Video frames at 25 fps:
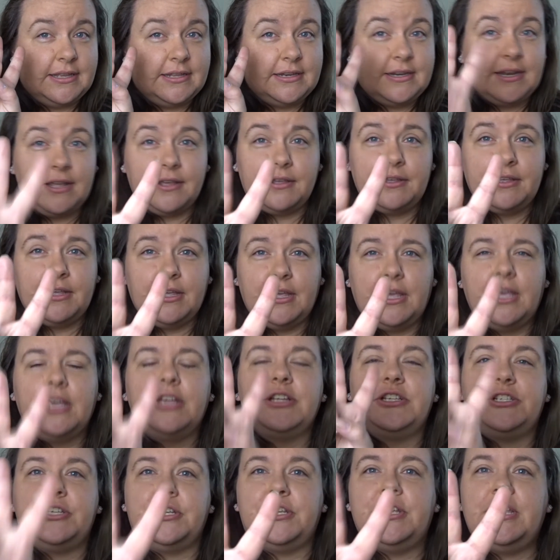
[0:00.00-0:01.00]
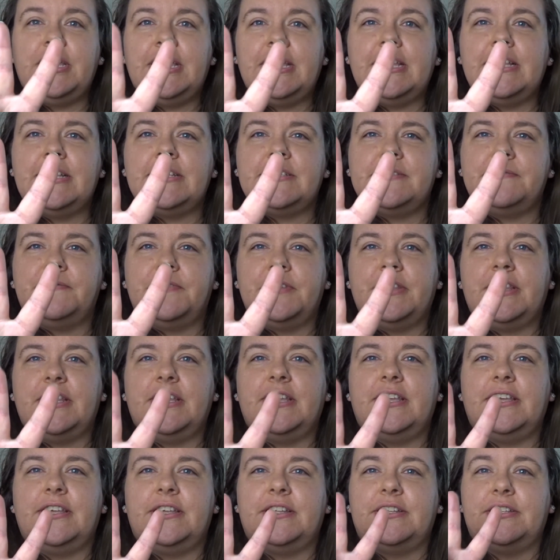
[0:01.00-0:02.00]
No, 2 years for
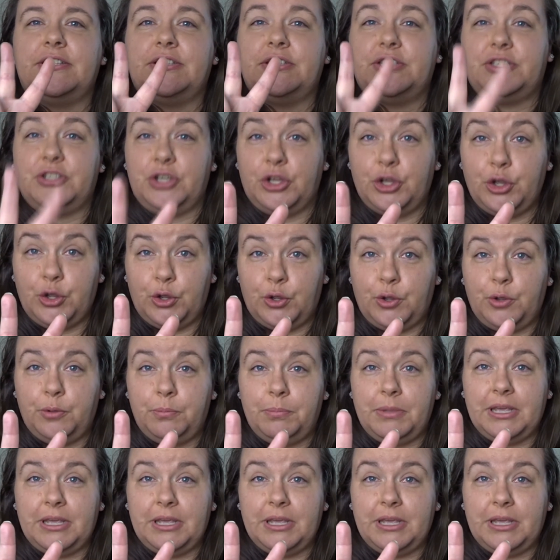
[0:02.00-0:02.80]
the 2,